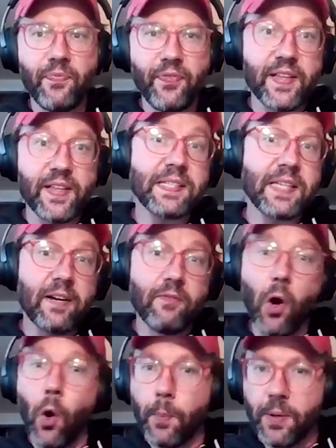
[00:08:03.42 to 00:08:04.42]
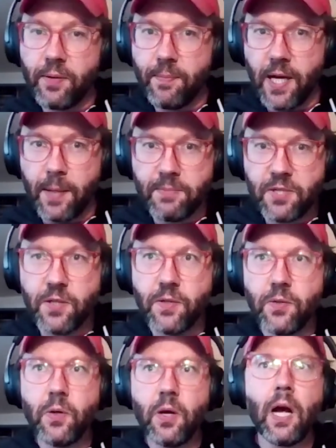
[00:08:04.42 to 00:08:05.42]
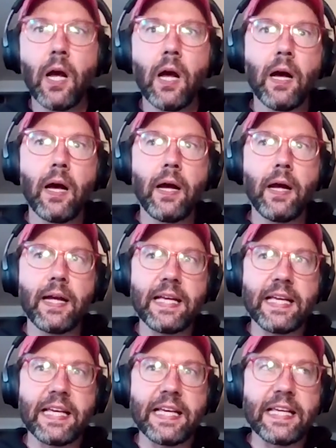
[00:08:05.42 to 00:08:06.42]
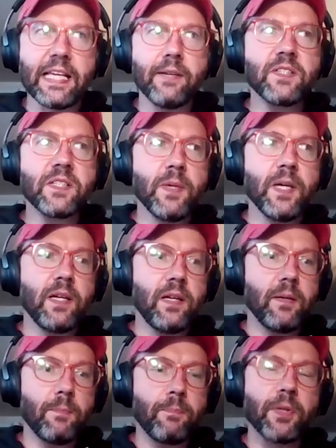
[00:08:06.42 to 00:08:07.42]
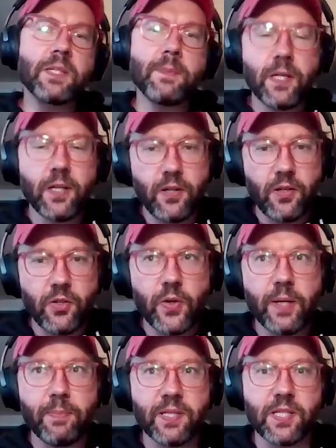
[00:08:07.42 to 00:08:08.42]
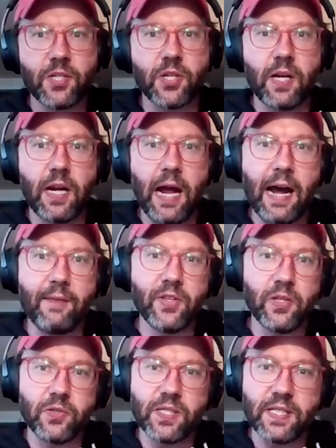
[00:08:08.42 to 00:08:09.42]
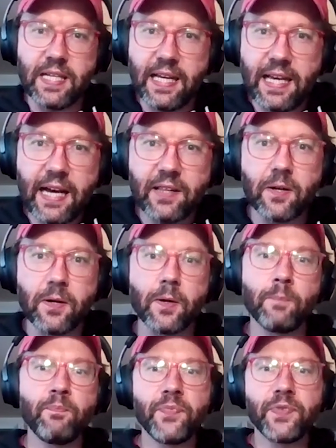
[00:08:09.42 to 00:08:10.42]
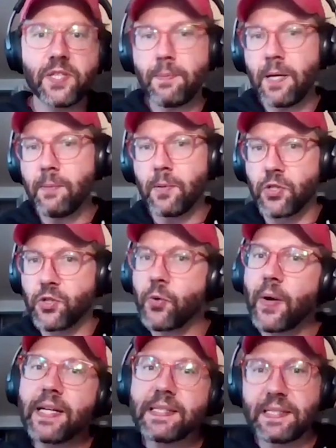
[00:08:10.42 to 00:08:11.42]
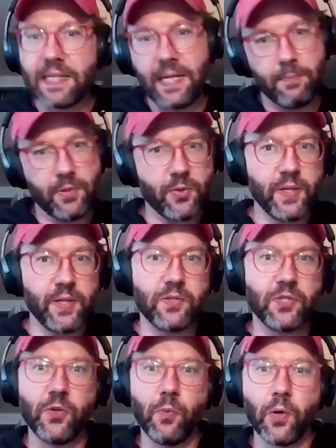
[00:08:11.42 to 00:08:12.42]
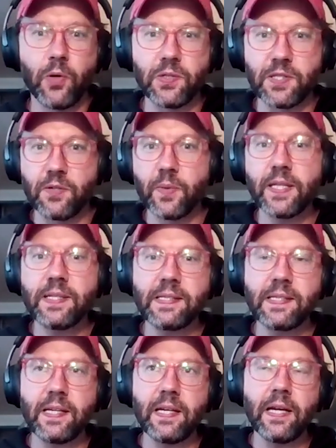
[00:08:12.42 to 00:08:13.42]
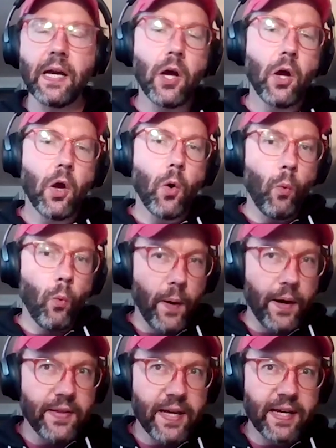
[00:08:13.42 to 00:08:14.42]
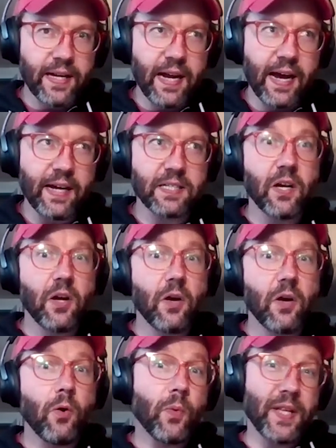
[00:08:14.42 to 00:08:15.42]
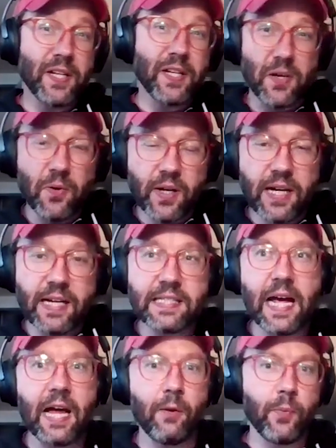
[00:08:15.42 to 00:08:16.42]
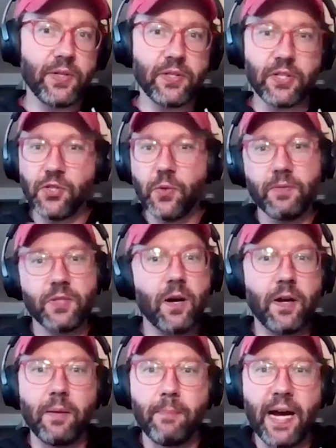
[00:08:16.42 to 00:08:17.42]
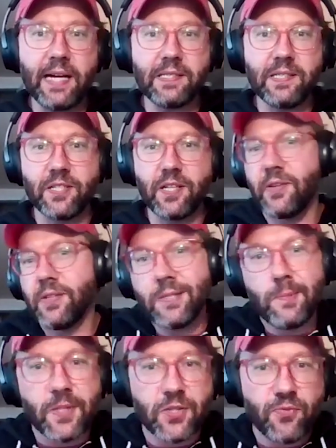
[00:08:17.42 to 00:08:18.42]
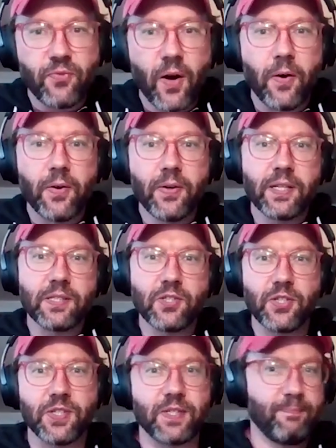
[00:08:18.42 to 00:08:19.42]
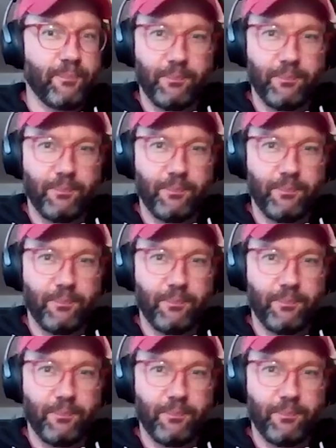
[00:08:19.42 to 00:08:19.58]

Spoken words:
this kind of opened me up to puts me in a unique position having those together to be able to translate between those two worlds and really see where they connect, where they don't connect, and where they're just sort of talking past each other. It's nobody's fault. It's just